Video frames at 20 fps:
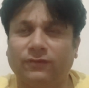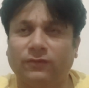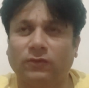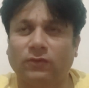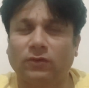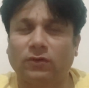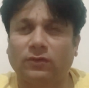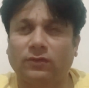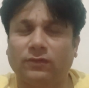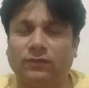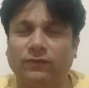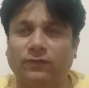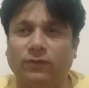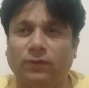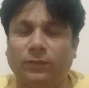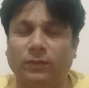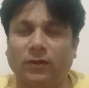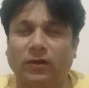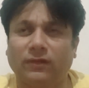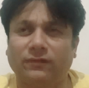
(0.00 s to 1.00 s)

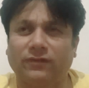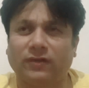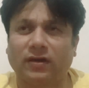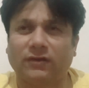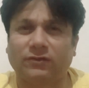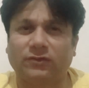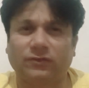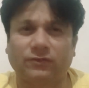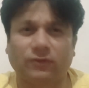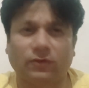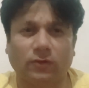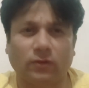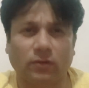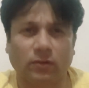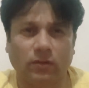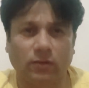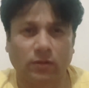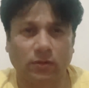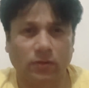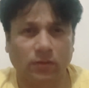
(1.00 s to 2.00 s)
4.5 to 4,
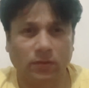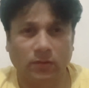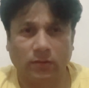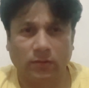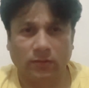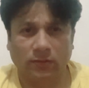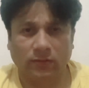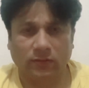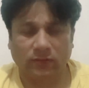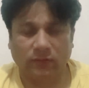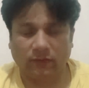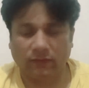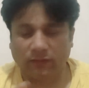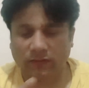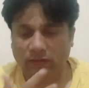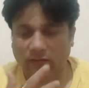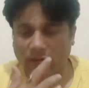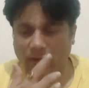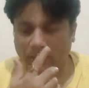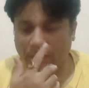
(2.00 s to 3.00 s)

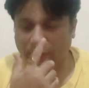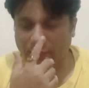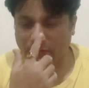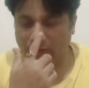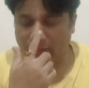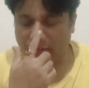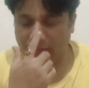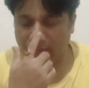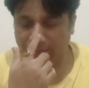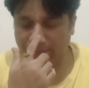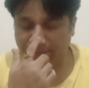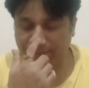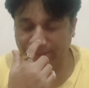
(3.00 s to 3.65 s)
somewhere around that.